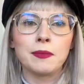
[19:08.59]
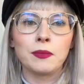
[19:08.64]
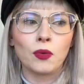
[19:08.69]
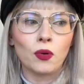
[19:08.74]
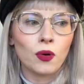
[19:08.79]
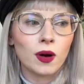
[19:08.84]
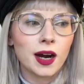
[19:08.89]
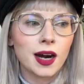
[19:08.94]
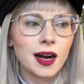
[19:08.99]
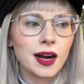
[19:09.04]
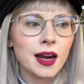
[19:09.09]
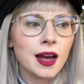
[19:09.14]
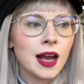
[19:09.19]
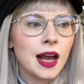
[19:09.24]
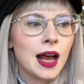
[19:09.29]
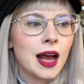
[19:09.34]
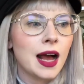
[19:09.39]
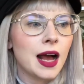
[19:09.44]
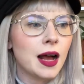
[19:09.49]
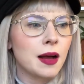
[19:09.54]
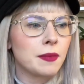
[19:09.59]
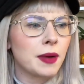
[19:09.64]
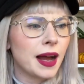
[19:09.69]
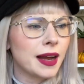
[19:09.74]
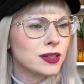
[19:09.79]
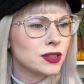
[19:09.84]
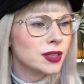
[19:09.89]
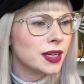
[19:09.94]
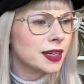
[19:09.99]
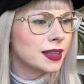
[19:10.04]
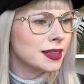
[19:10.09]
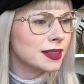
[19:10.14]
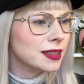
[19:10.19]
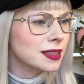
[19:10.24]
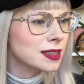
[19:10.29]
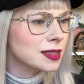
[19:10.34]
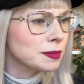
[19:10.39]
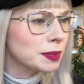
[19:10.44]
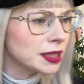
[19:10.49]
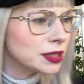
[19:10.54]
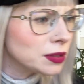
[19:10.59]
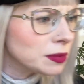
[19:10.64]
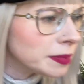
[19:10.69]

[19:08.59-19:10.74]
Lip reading: Moore. Actually, I think this is by two